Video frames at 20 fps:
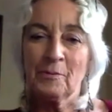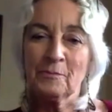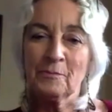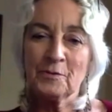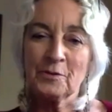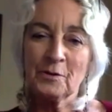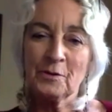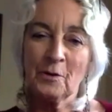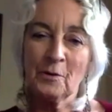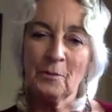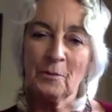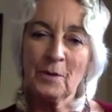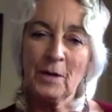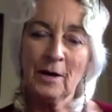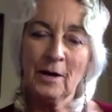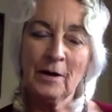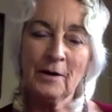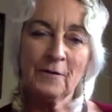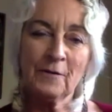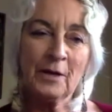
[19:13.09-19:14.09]
So
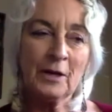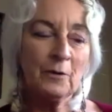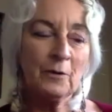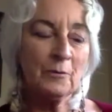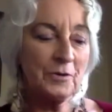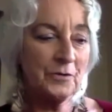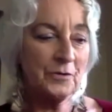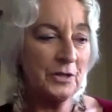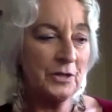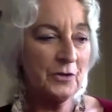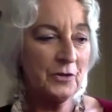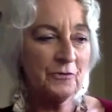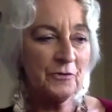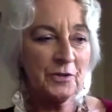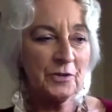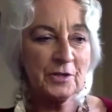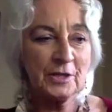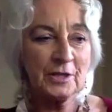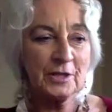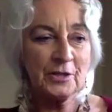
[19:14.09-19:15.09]
if anyone's
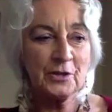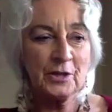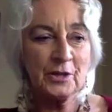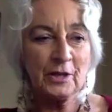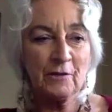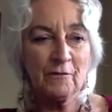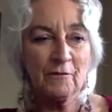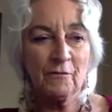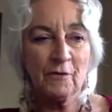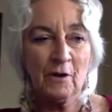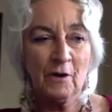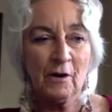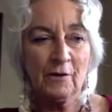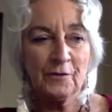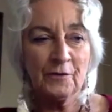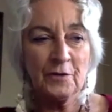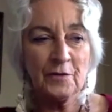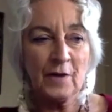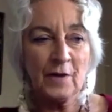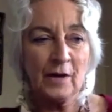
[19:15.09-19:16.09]
interested to get involved in
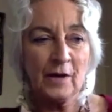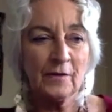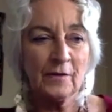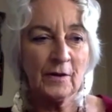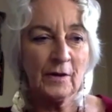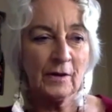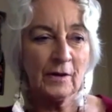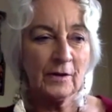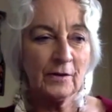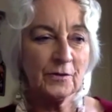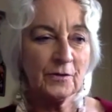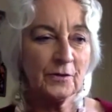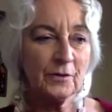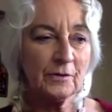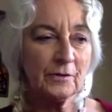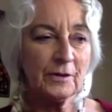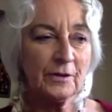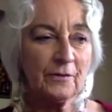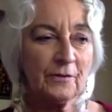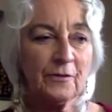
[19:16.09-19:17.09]
that, they can certainly
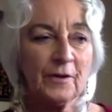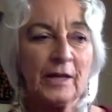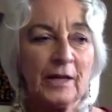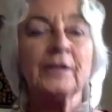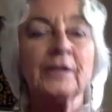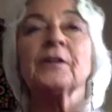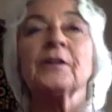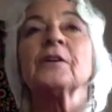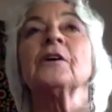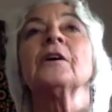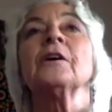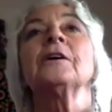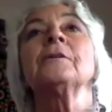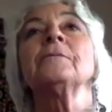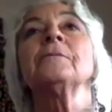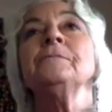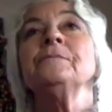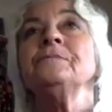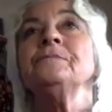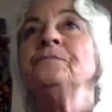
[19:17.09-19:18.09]
find it on
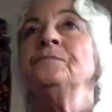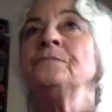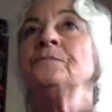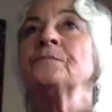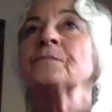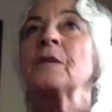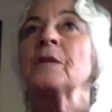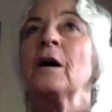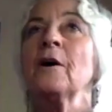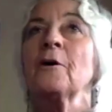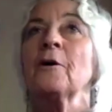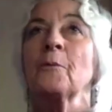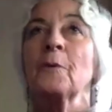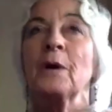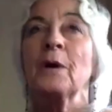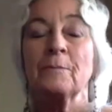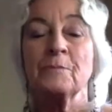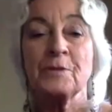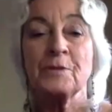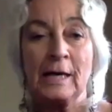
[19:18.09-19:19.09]
our
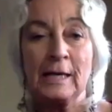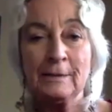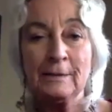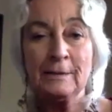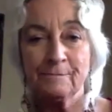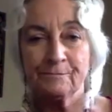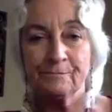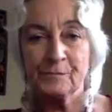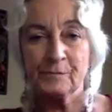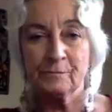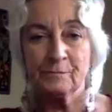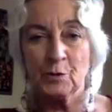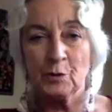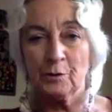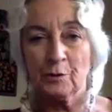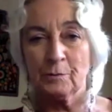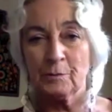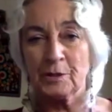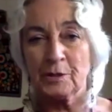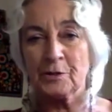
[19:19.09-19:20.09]
website,
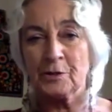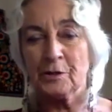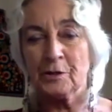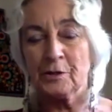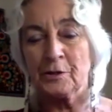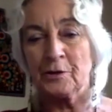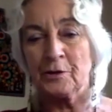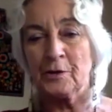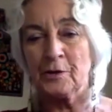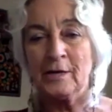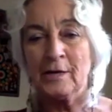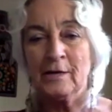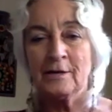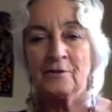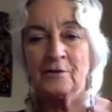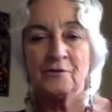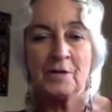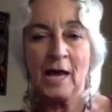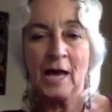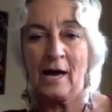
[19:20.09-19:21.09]

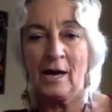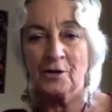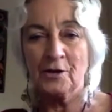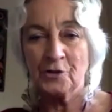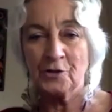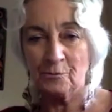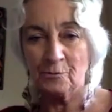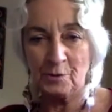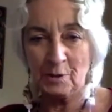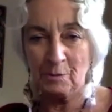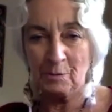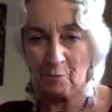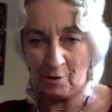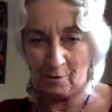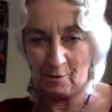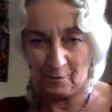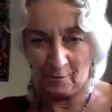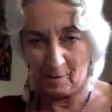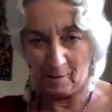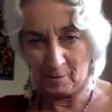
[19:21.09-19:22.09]

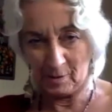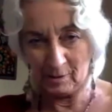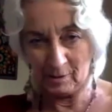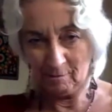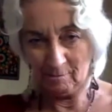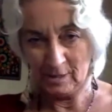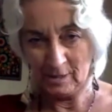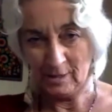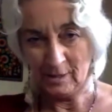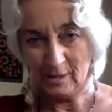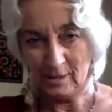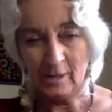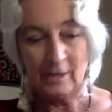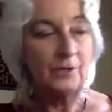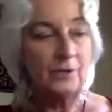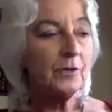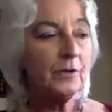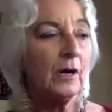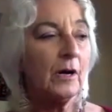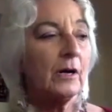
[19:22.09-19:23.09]

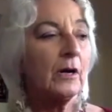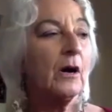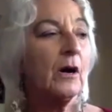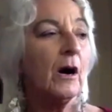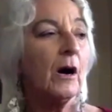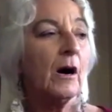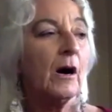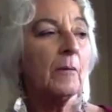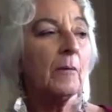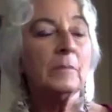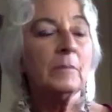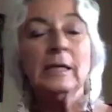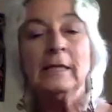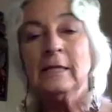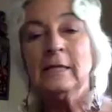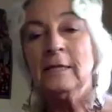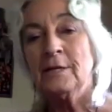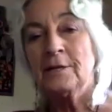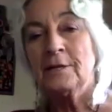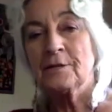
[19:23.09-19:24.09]

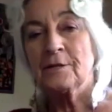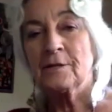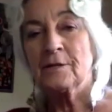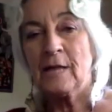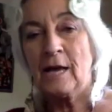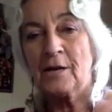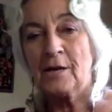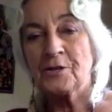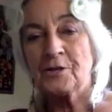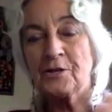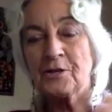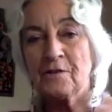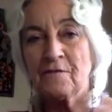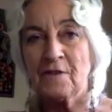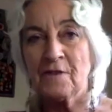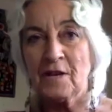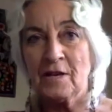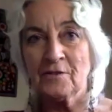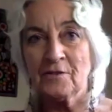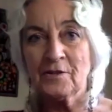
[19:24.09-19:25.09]

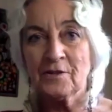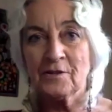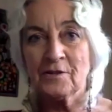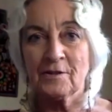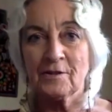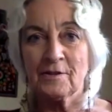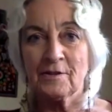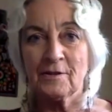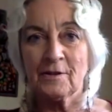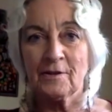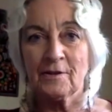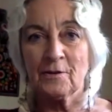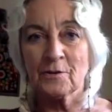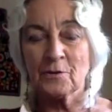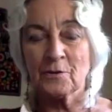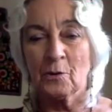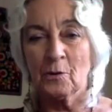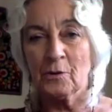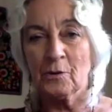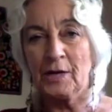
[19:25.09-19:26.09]
neuromuscular-reprogramming.com/events. And
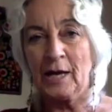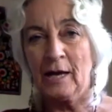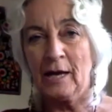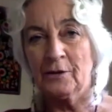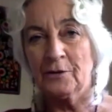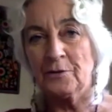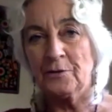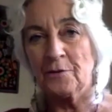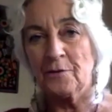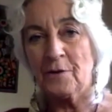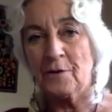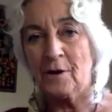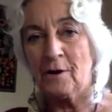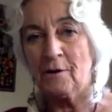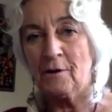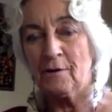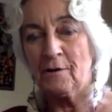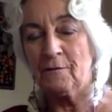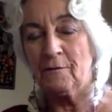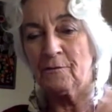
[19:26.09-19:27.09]
there's a whole calendar
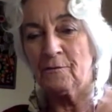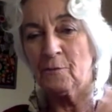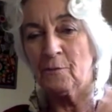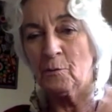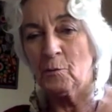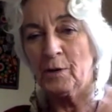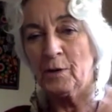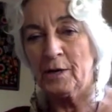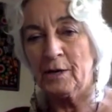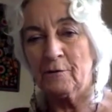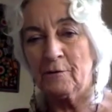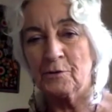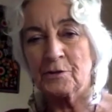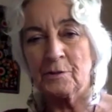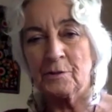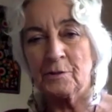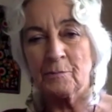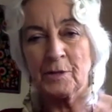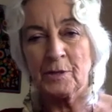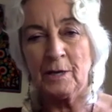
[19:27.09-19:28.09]
there of whatever's
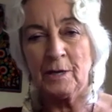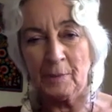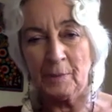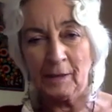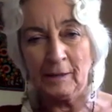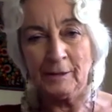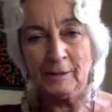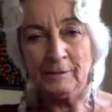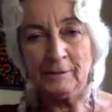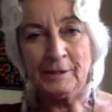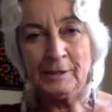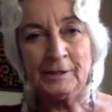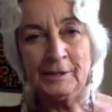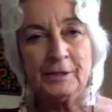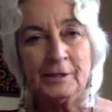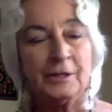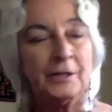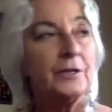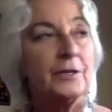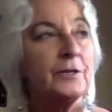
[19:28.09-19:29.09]
upcoming.
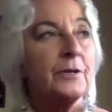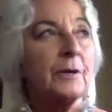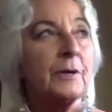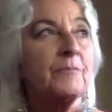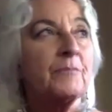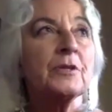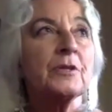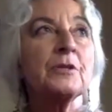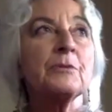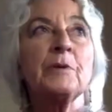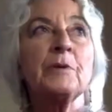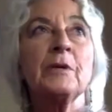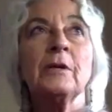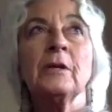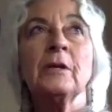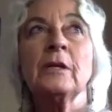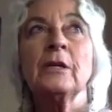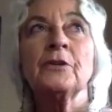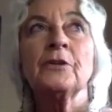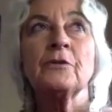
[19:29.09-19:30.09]
I'm just
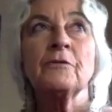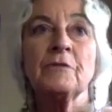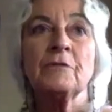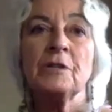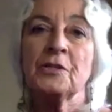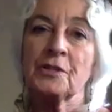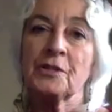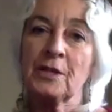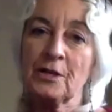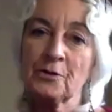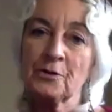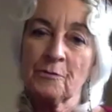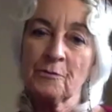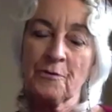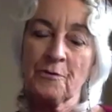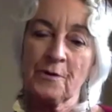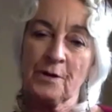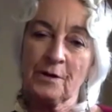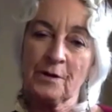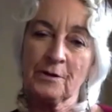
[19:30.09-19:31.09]
beginning to
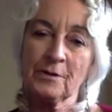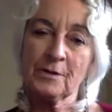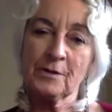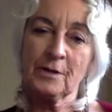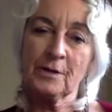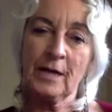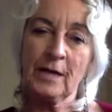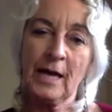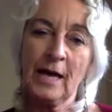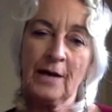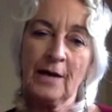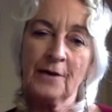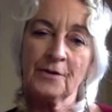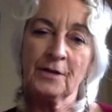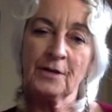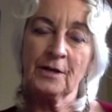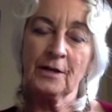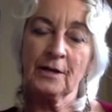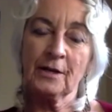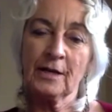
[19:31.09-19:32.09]
reschedule things that had to
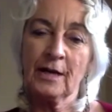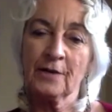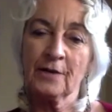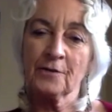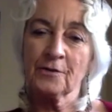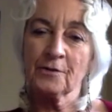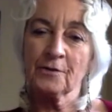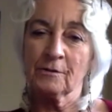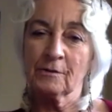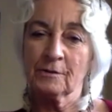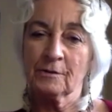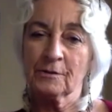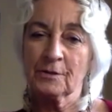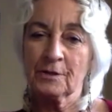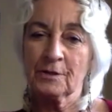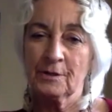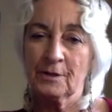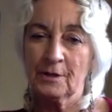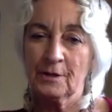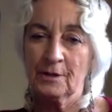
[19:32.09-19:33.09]
get canceled
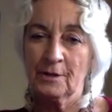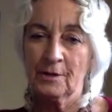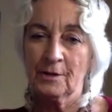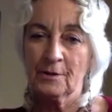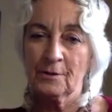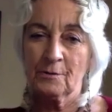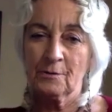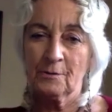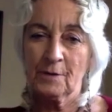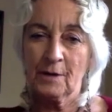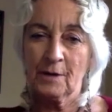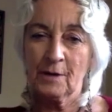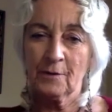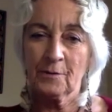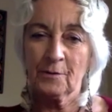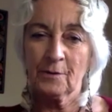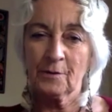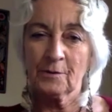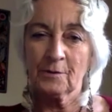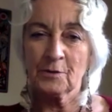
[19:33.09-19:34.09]

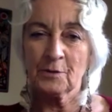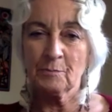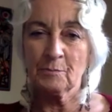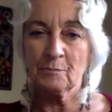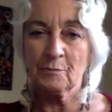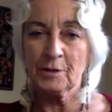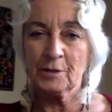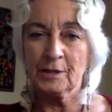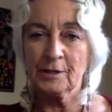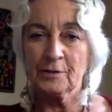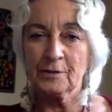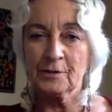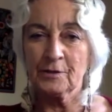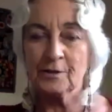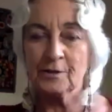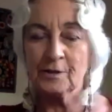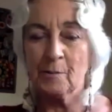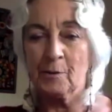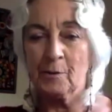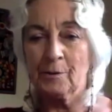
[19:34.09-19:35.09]
throughout this spring and
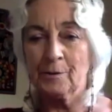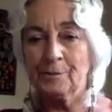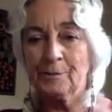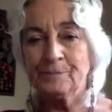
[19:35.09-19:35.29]
summer.